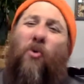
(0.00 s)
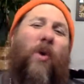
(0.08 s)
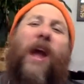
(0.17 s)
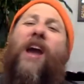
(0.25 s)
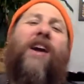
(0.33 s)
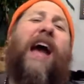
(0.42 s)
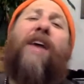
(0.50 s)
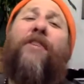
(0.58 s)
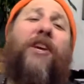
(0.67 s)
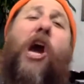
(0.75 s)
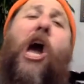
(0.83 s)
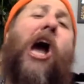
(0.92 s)
Where
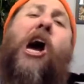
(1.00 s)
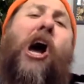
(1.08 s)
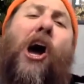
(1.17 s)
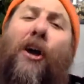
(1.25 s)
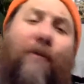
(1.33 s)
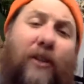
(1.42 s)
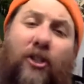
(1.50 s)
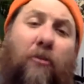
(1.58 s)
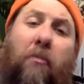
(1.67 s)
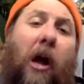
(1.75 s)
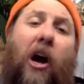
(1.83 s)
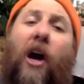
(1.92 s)
have you gone,
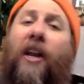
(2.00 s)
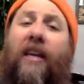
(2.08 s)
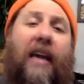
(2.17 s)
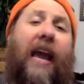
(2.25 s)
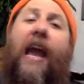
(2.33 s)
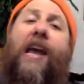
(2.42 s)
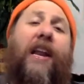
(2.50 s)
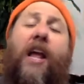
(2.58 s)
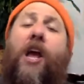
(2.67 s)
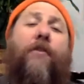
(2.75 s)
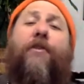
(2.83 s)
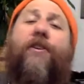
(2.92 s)
Richard Brodigan?
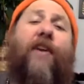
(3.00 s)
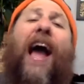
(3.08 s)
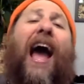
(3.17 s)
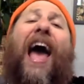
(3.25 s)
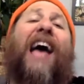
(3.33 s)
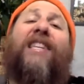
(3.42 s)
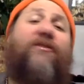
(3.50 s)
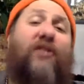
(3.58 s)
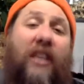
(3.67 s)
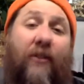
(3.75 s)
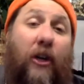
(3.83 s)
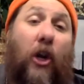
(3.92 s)
Your eyes have
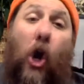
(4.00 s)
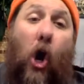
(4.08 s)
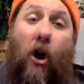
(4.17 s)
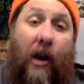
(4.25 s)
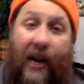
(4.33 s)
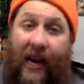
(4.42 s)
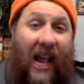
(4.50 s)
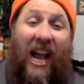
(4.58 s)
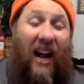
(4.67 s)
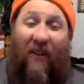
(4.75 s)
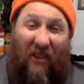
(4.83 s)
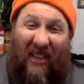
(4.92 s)
seen the glory
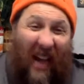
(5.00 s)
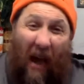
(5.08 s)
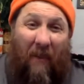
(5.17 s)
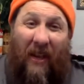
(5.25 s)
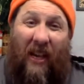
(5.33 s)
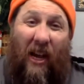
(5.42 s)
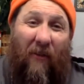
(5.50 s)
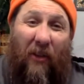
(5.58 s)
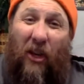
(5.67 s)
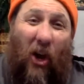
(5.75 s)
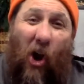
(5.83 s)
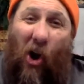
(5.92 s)
of the coming of
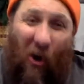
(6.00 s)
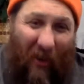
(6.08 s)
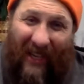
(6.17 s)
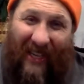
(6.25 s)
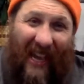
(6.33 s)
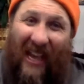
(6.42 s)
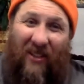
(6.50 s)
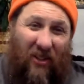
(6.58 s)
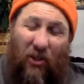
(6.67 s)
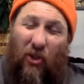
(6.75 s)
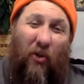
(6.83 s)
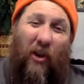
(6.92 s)
the going against
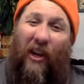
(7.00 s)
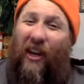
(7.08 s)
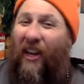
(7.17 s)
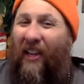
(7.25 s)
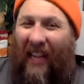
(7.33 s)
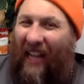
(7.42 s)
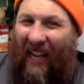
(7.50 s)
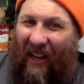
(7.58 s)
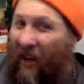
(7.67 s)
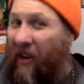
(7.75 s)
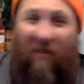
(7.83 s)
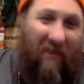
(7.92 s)
the
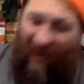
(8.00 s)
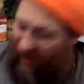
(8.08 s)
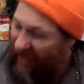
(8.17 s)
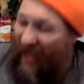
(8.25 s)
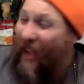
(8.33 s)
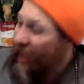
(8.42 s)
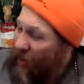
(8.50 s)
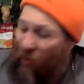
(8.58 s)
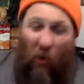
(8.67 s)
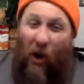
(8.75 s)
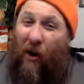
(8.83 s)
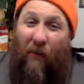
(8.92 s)
stream.
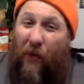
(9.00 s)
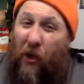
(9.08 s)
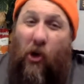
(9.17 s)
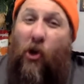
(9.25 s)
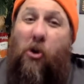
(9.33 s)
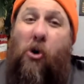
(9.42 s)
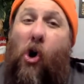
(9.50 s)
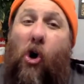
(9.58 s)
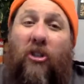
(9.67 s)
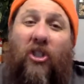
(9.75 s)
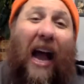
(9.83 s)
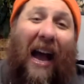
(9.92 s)
What of you,
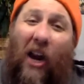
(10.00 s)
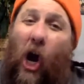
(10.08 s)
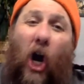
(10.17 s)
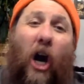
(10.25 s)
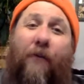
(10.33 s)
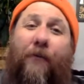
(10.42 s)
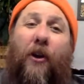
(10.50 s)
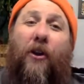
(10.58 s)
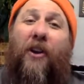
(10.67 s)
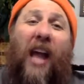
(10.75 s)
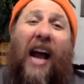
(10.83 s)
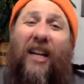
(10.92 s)
old John
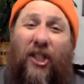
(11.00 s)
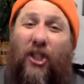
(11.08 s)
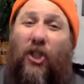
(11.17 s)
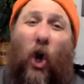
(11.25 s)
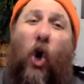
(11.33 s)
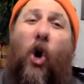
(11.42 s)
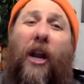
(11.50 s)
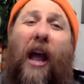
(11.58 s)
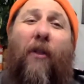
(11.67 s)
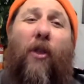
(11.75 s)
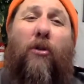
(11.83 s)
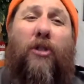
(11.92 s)
Hartford? I just tore
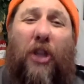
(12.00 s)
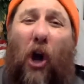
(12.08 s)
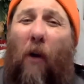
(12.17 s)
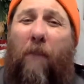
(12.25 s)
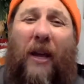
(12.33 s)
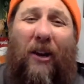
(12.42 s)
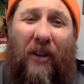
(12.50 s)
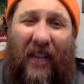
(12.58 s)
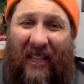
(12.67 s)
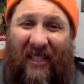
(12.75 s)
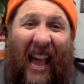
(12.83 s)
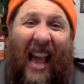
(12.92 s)
down those tall
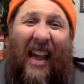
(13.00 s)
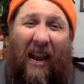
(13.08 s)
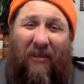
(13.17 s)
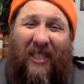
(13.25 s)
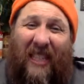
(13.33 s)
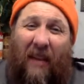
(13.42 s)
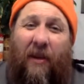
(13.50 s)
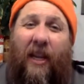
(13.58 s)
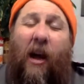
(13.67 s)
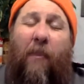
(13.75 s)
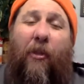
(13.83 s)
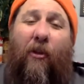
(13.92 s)
buildings, and I'm
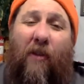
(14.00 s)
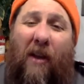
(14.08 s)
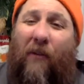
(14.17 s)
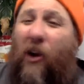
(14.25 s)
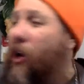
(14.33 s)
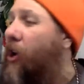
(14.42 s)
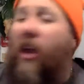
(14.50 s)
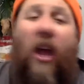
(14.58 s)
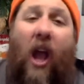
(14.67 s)
steaming up the river